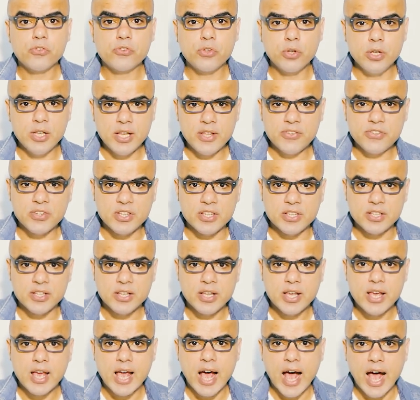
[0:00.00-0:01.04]
So
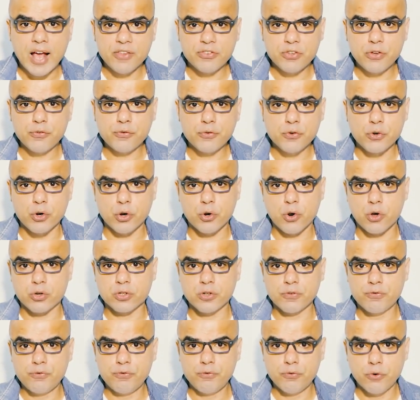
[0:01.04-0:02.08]
listen as if you're
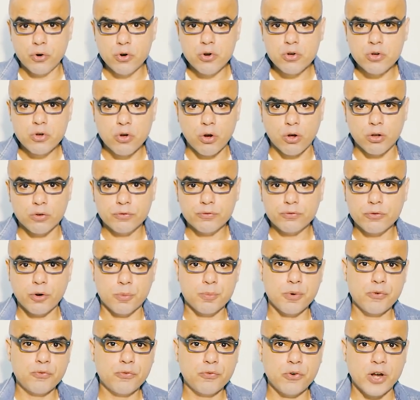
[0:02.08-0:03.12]
on a phone call
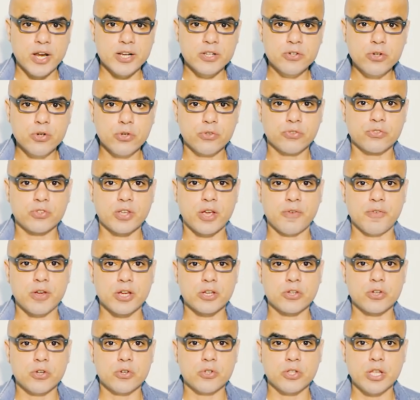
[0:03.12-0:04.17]
from a friend who's
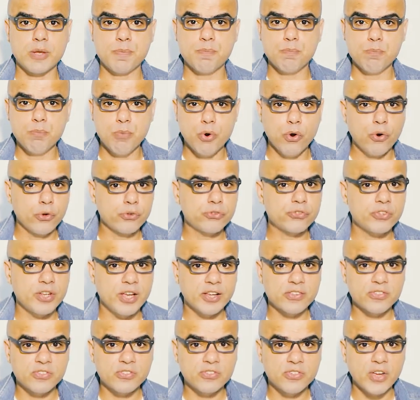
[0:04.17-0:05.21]
giving you the most
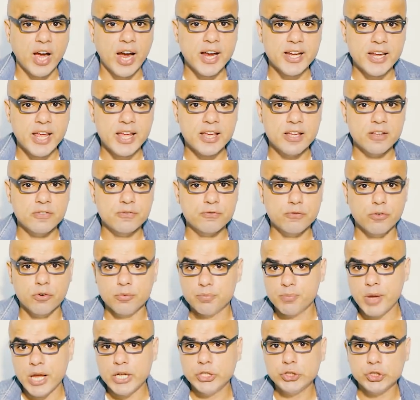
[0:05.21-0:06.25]
exciting
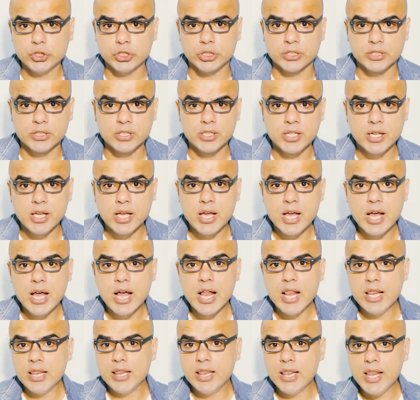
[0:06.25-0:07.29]
information.
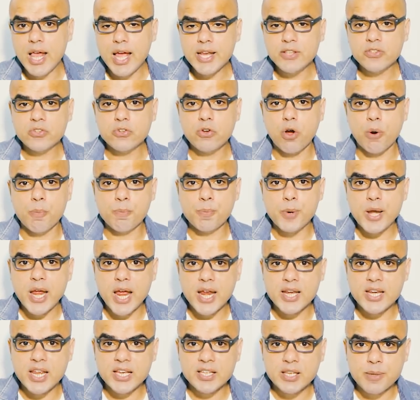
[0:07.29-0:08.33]
Let
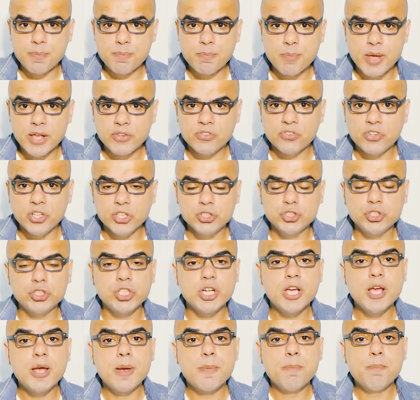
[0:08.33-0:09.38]
comprehending the
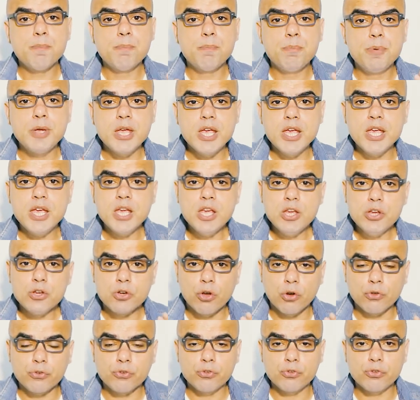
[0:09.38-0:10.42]
message be
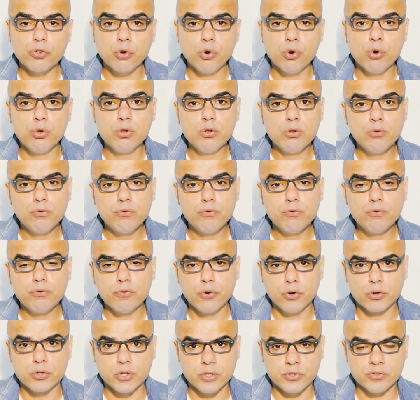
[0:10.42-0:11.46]
your sole
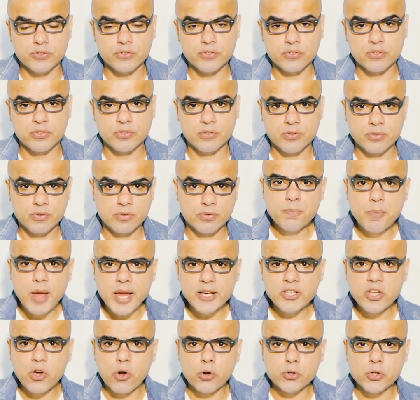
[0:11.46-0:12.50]
focus. To
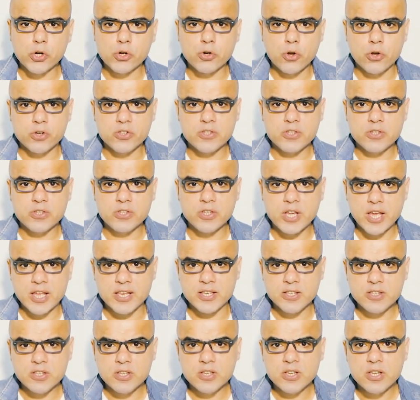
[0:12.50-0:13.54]
make the audio
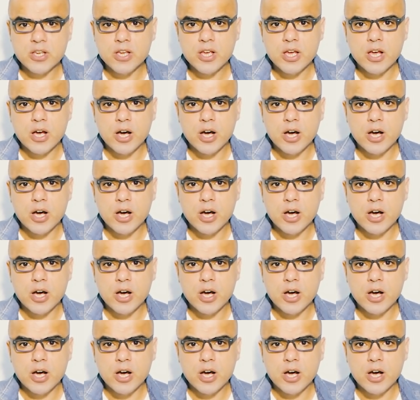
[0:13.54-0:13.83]
content